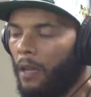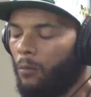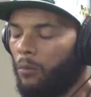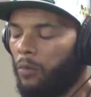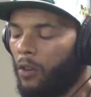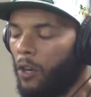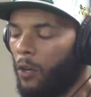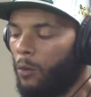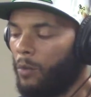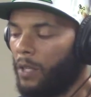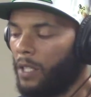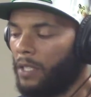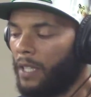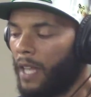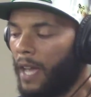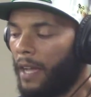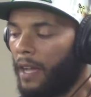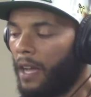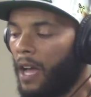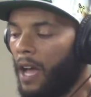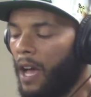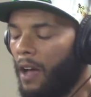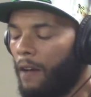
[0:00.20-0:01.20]
bro, but
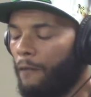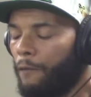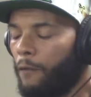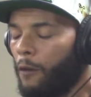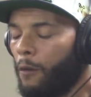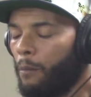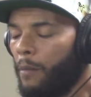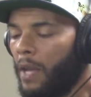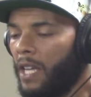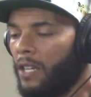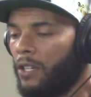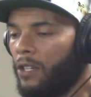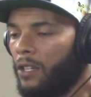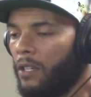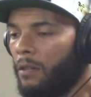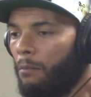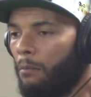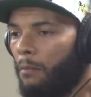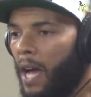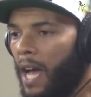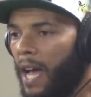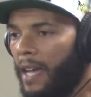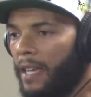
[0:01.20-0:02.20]
that
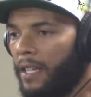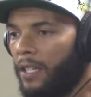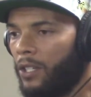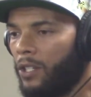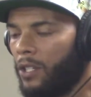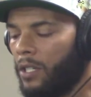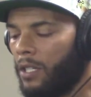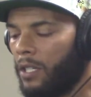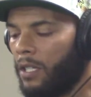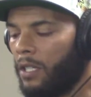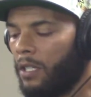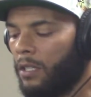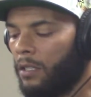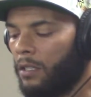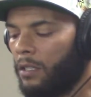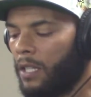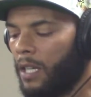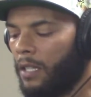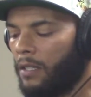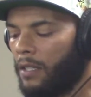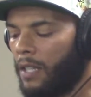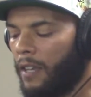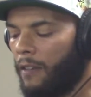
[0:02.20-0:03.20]
confirmation bias shit
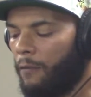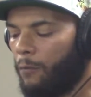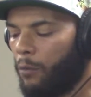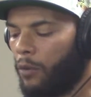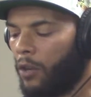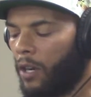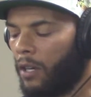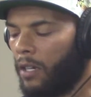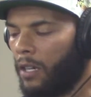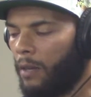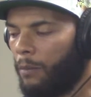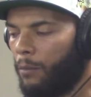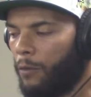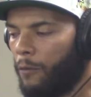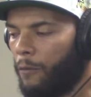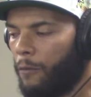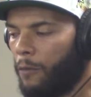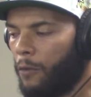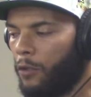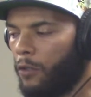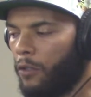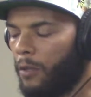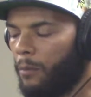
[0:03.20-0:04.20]
that they've brought up
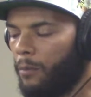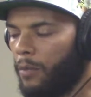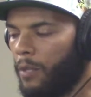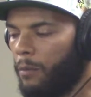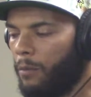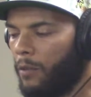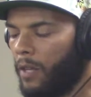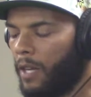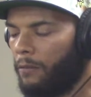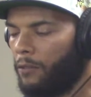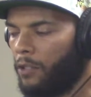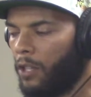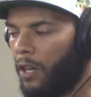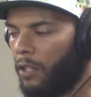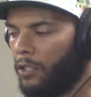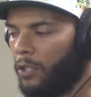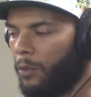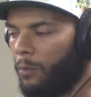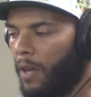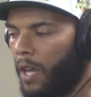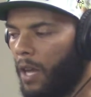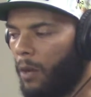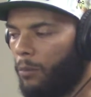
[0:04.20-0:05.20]
before and people have talked
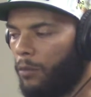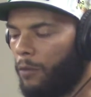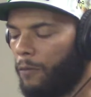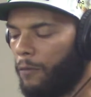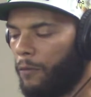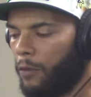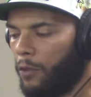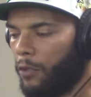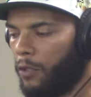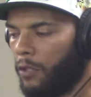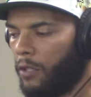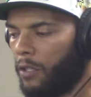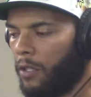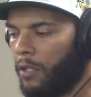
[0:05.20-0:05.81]
about before,